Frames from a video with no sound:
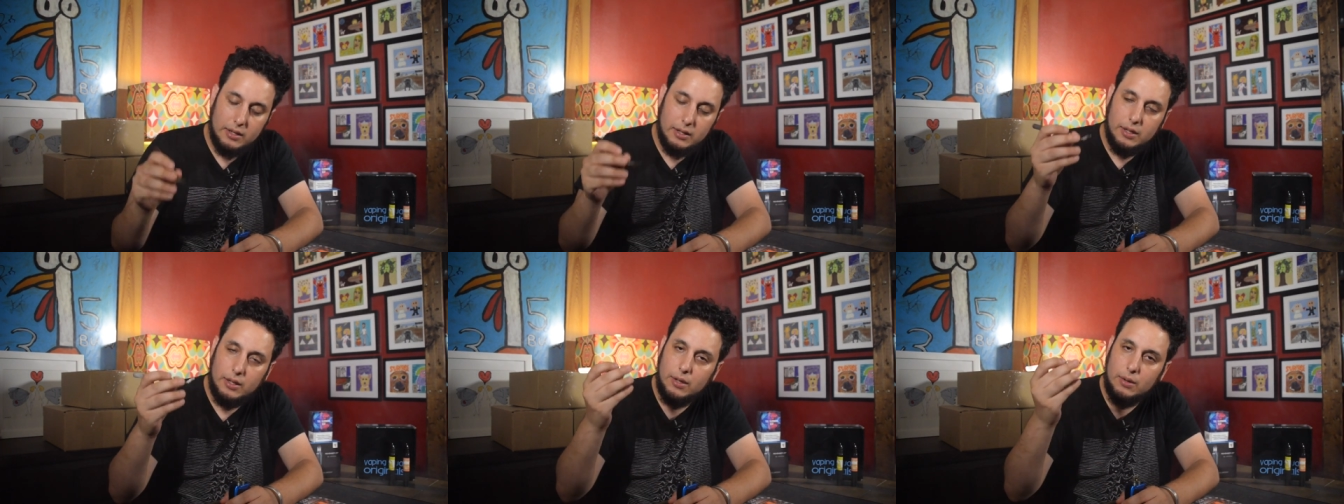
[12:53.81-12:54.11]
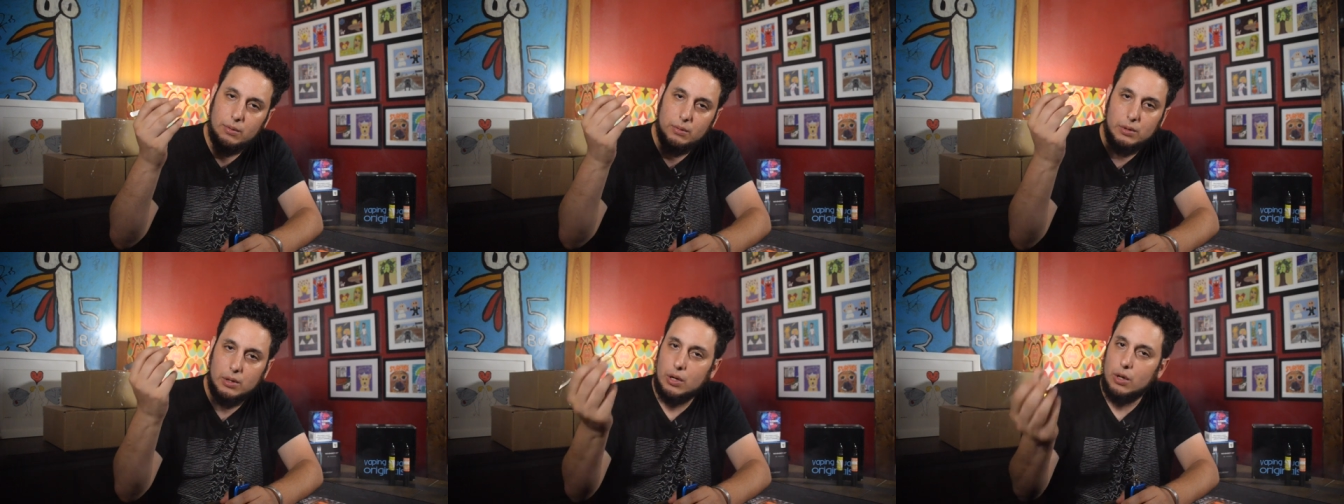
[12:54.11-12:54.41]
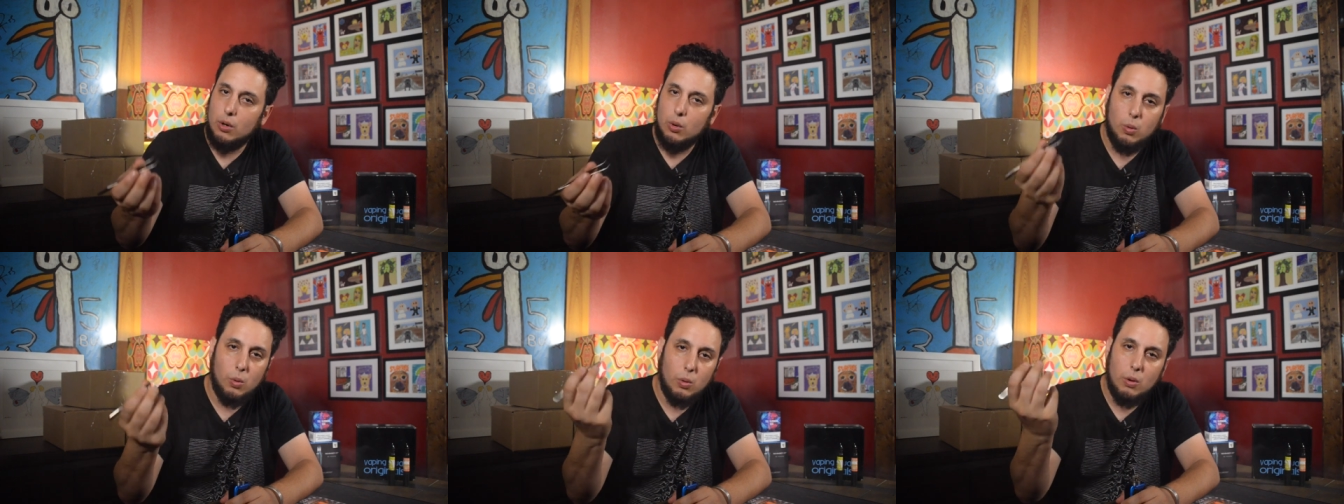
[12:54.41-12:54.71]
you know,
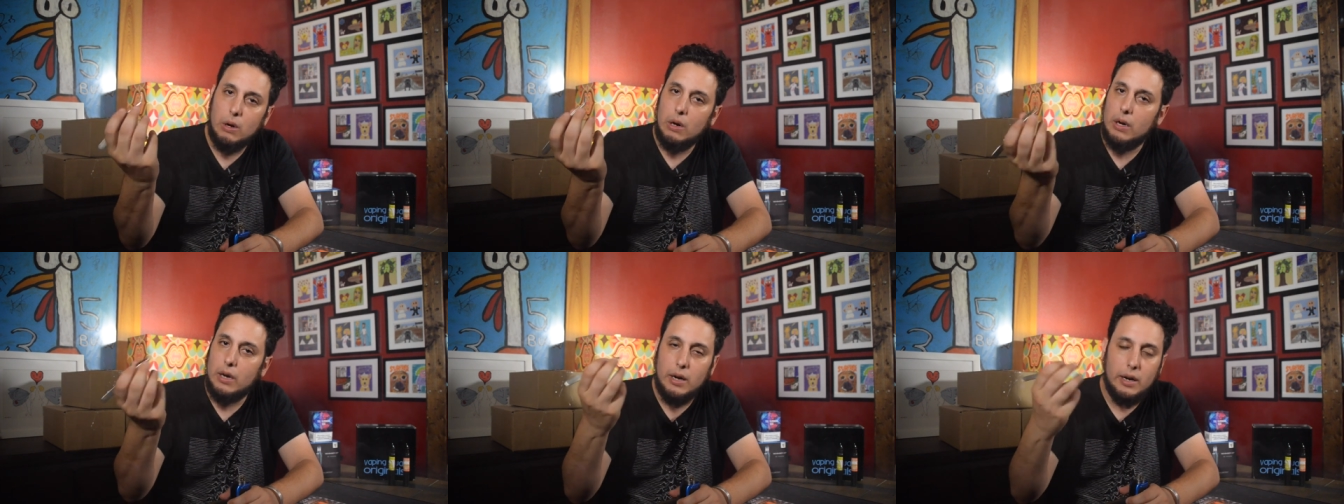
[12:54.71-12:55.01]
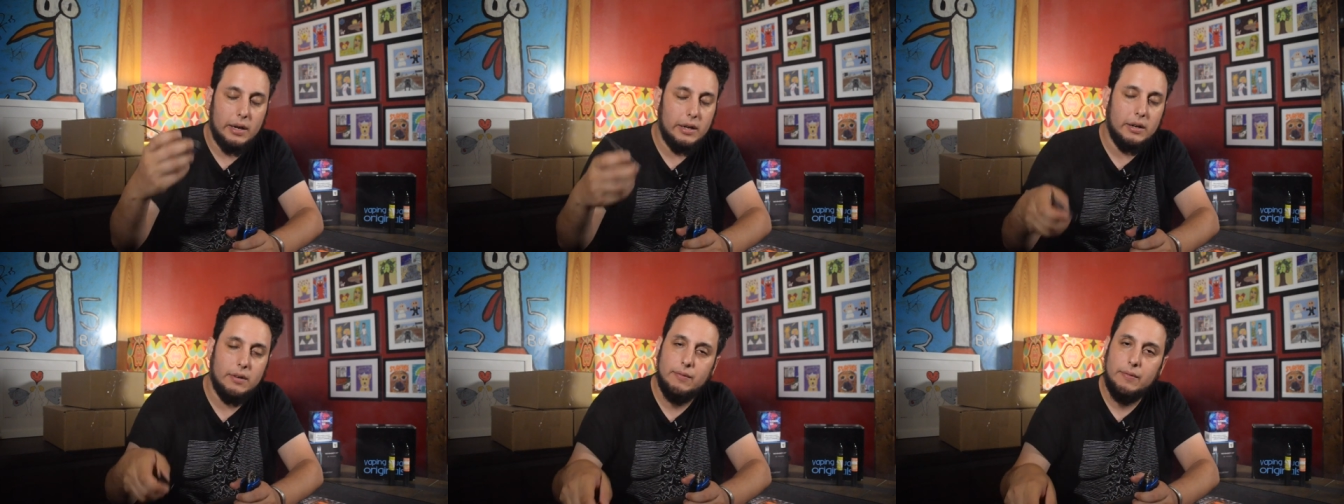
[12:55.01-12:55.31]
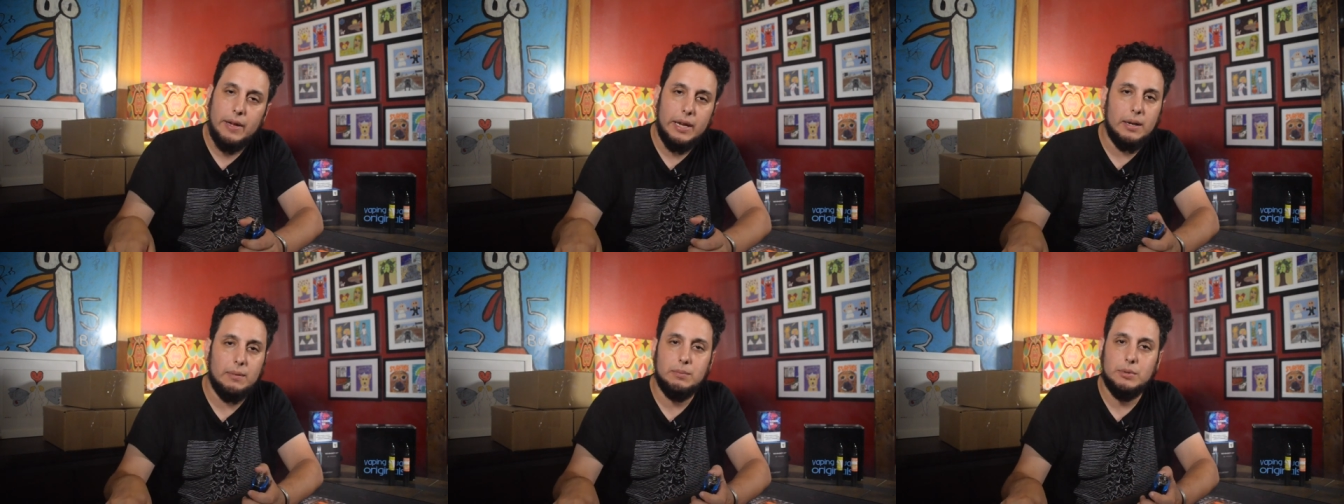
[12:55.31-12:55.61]
liqueur kind of
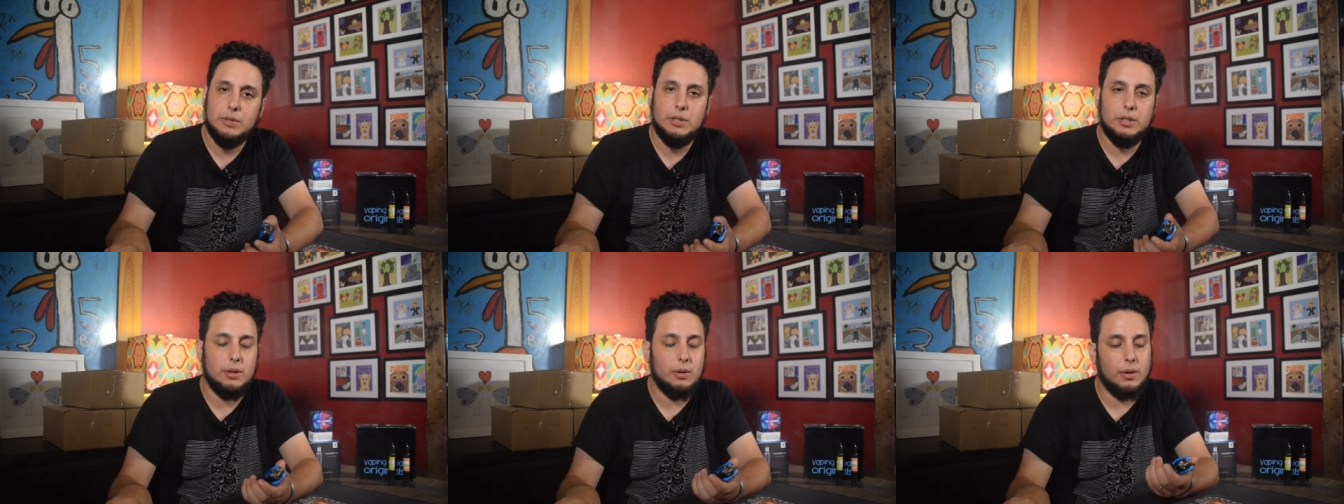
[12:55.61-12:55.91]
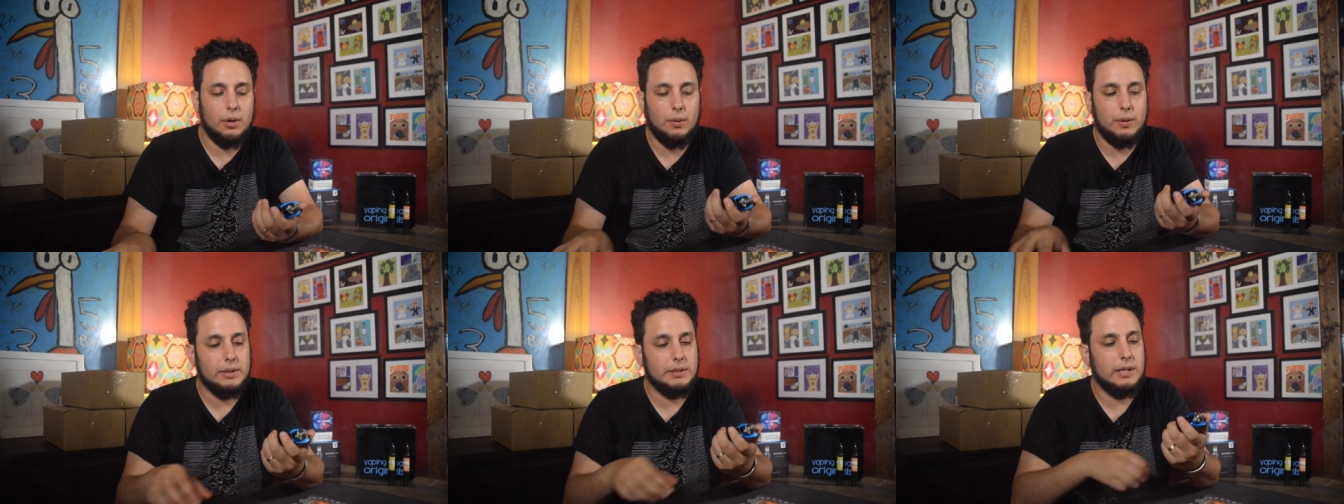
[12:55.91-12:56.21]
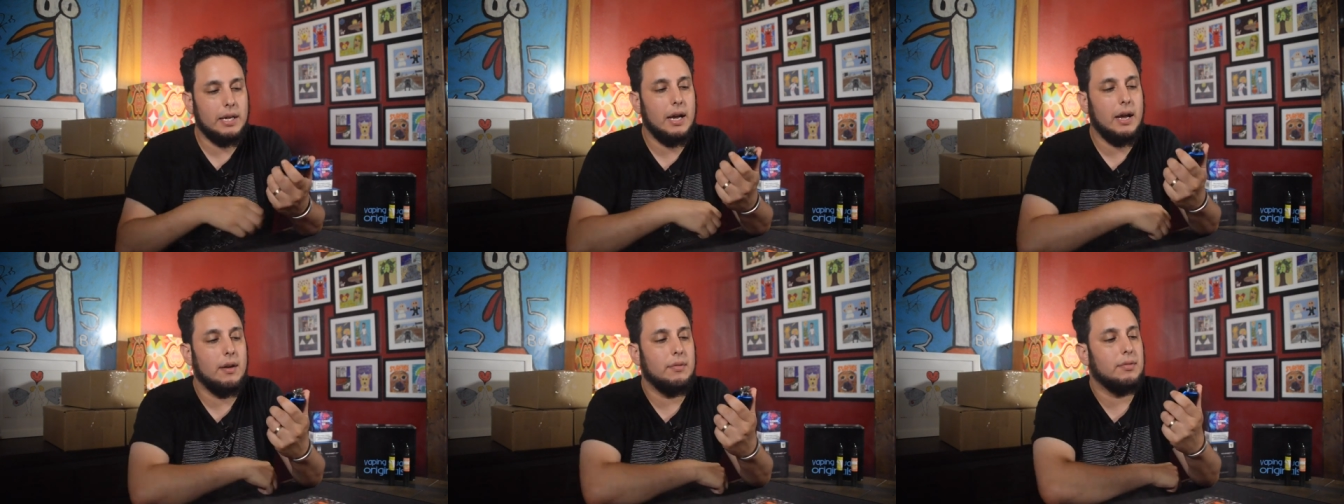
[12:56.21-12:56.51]
vapes. You know, I always
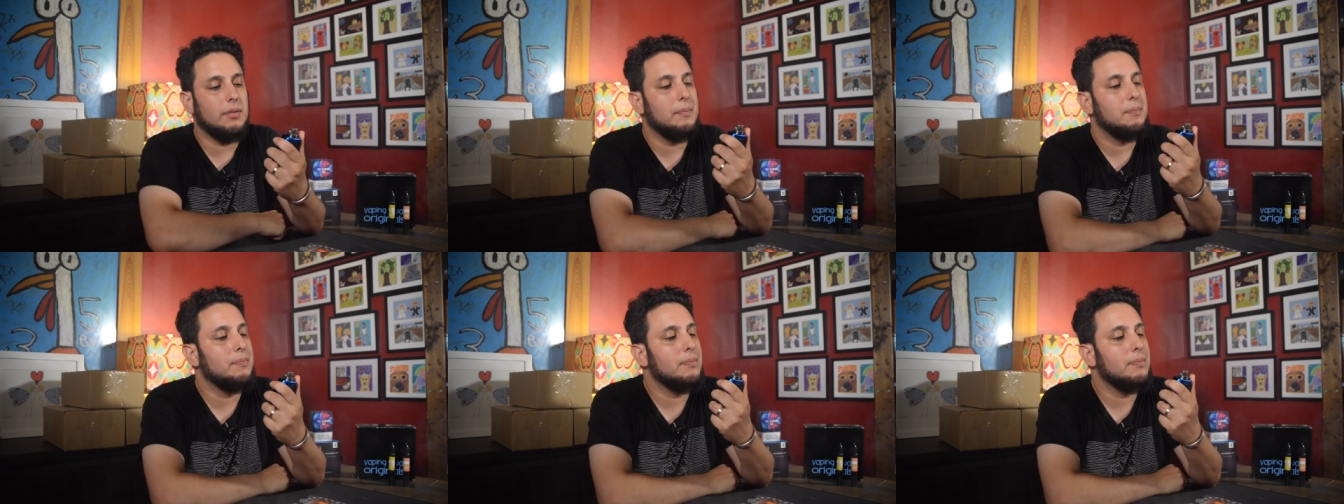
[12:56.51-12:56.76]
have.